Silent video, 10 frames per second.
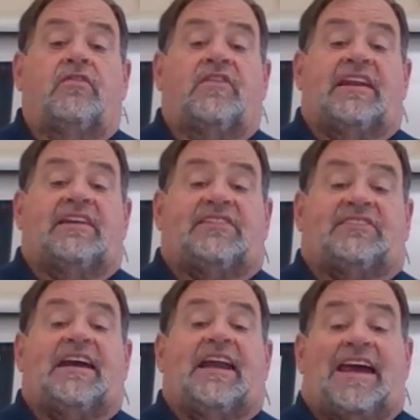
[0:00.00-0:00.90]
than the
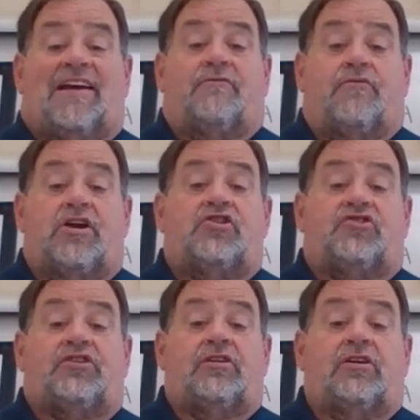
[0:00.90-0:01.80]
state
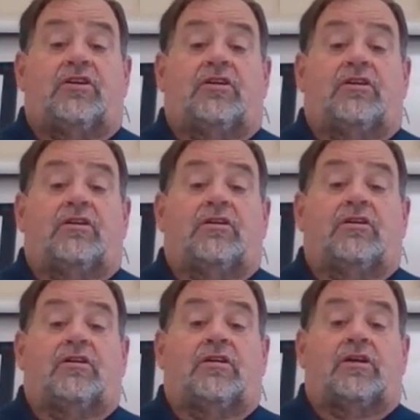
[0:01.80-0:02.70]
average
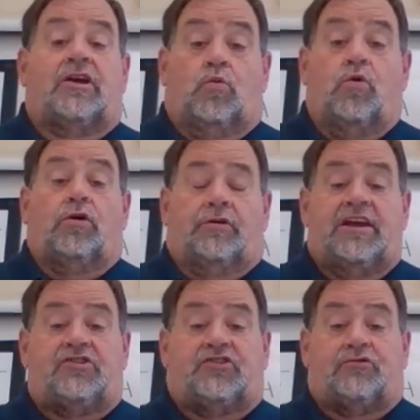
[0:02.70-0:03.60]
in world
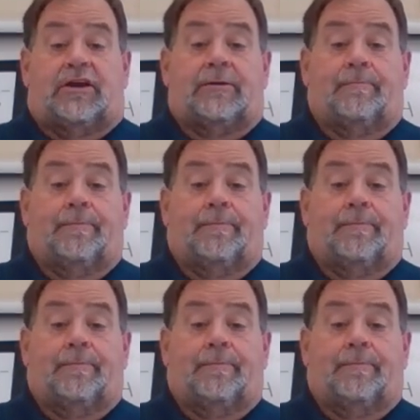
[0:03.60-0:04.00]
history.